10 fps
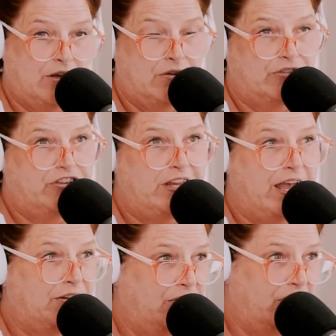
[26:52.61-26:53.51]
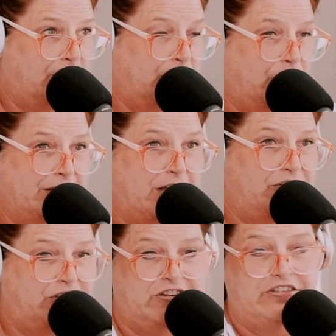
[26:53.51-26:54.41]
Oh, she had um, one guy.
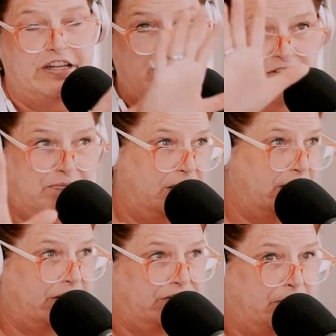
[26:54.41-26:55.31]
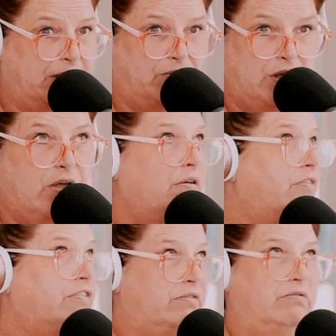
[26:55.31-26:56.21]
She just said, "Give me an estimate." It
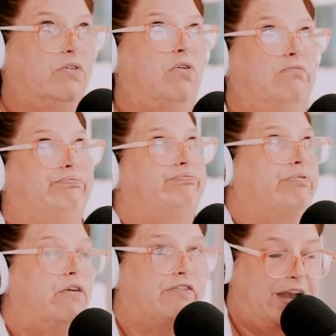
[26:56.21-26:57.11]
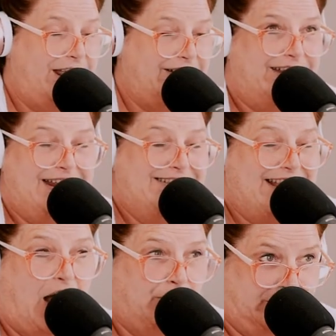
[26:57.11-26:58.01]
was over eighteen
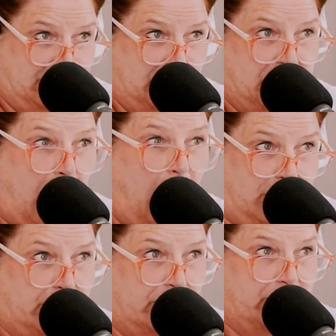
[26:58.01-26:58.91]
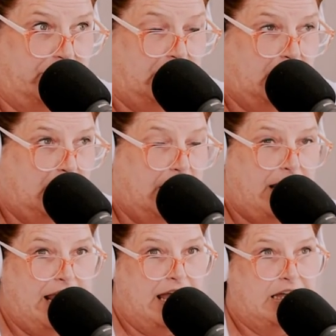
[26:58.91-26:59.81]
thousand dollars,
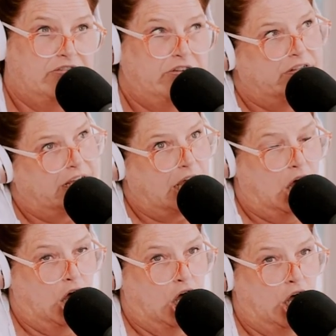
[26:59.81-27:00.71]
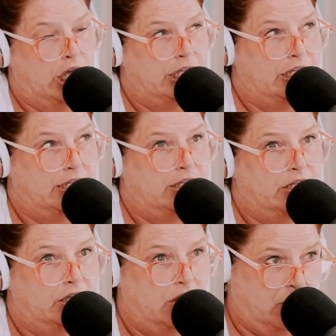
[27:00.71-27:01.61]
and she was like, "Uh."
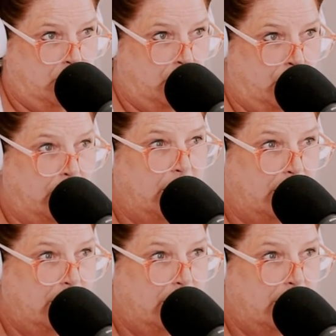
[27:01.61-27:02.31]
no.